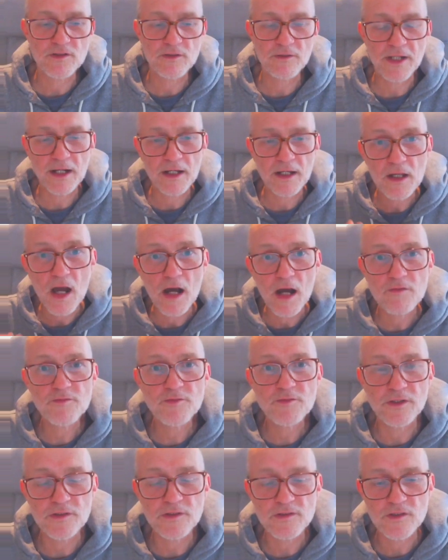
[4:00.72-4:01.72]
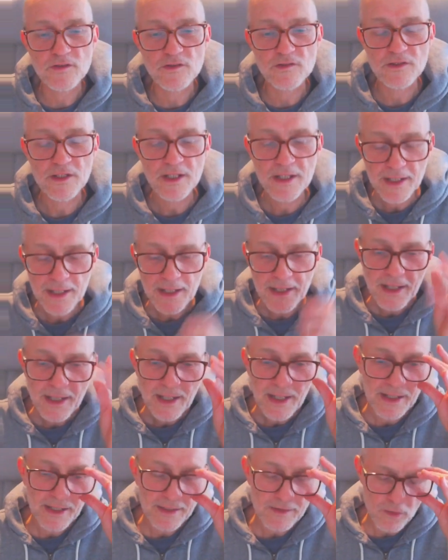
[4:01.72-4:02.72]
there are conferences.
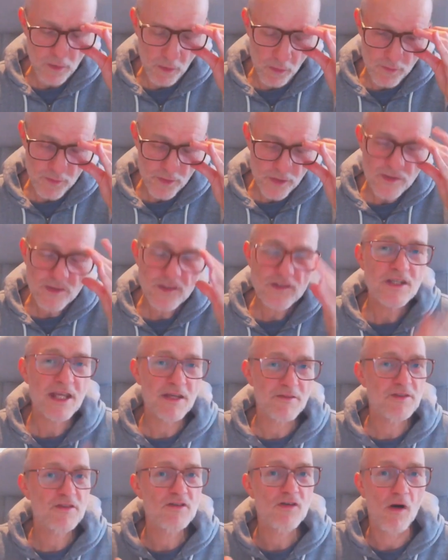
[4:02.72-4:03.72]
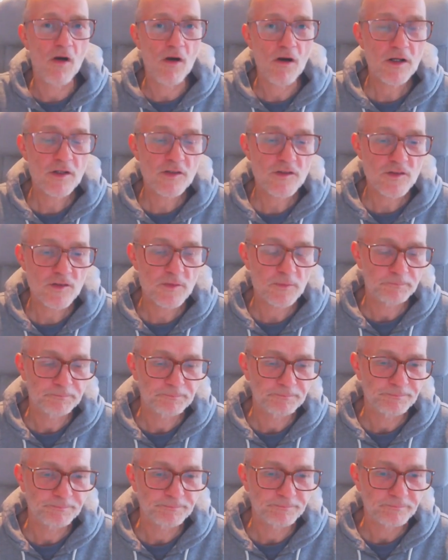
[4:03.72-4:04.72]
And at conferences, you have talks.
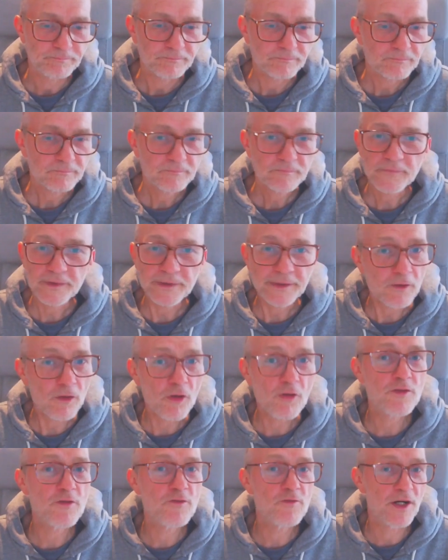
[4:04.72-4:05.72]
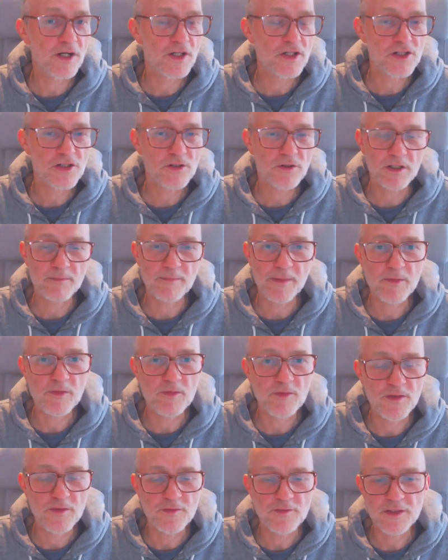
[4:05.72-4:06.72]
They're often very short, maybe
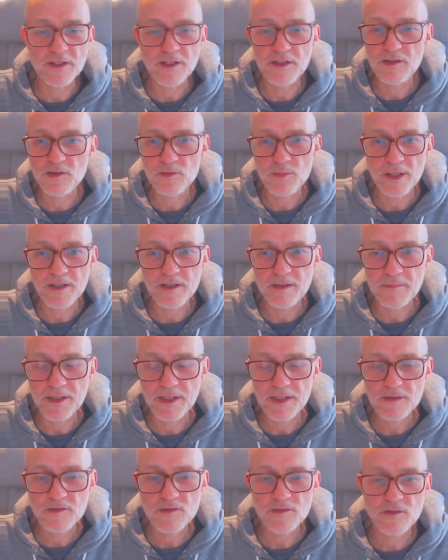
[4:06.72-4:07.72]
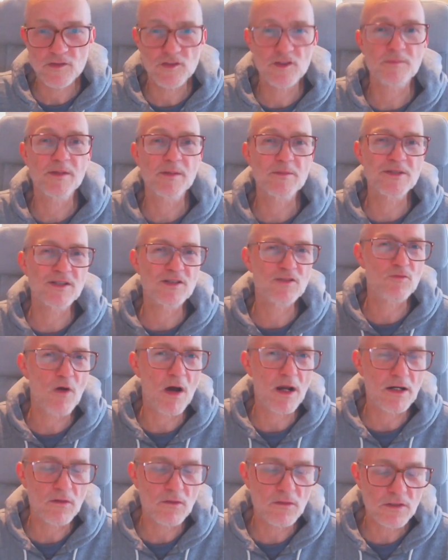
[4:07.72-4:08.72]
15, 20 minutes. Sometimes there's
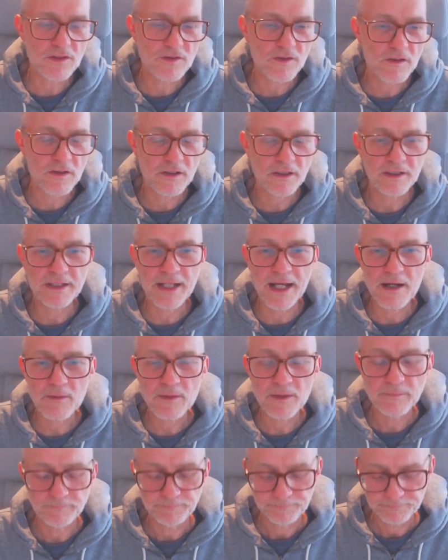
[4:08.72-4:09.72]
one long talk, an hour.